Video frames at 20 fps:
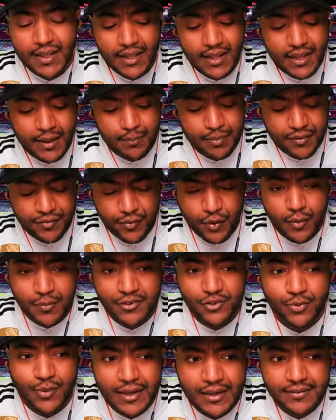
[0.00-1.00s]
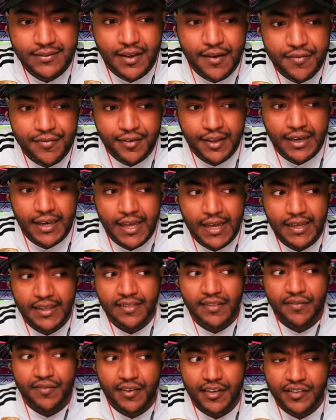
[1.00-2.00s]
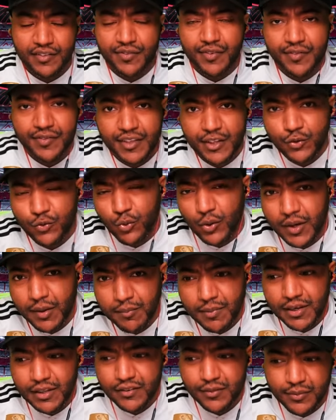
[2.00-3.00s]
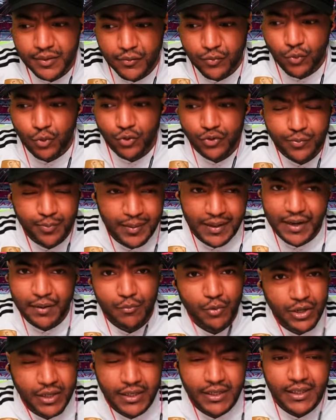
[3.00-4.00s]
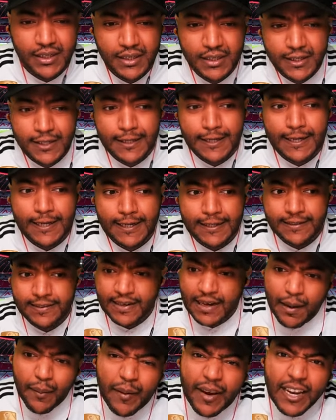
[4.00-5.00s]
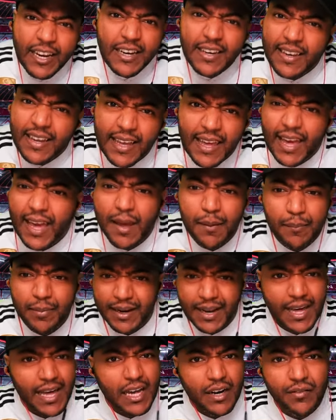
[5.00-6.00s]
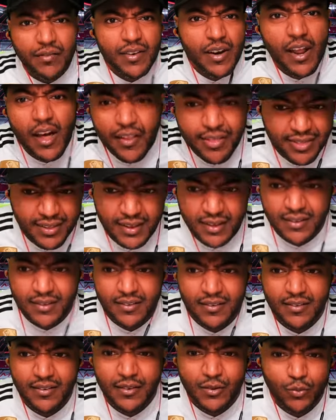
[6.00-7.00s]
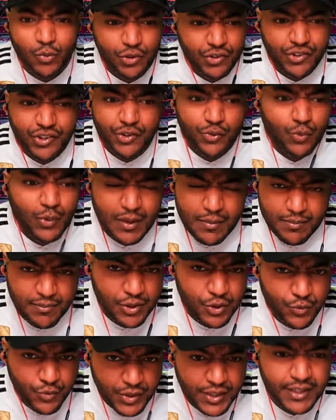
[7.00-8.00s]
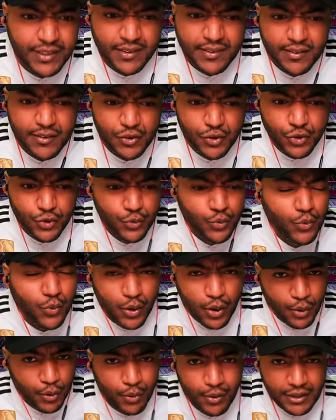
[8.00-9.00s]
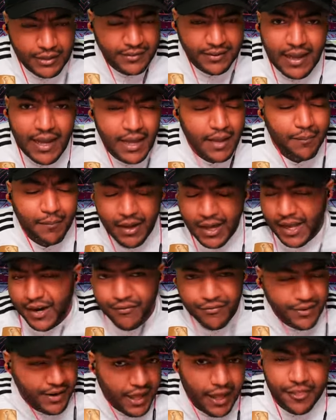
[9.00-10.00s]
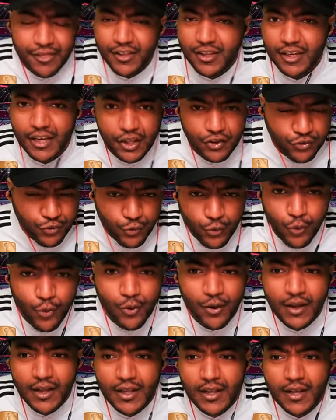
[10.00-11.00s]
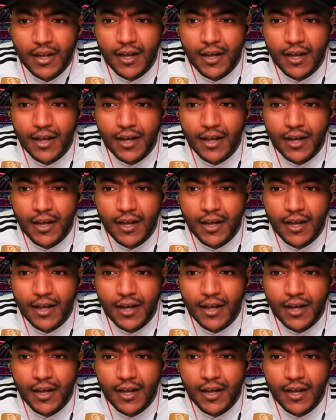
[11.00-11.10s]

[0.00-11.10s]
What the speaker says: Performance-wise, I feel like the first 15, 20 minutes, of course, Bayern Munich dominated the game, but out of nothing, which is what Madrid do all the time. Out of nothing, they score.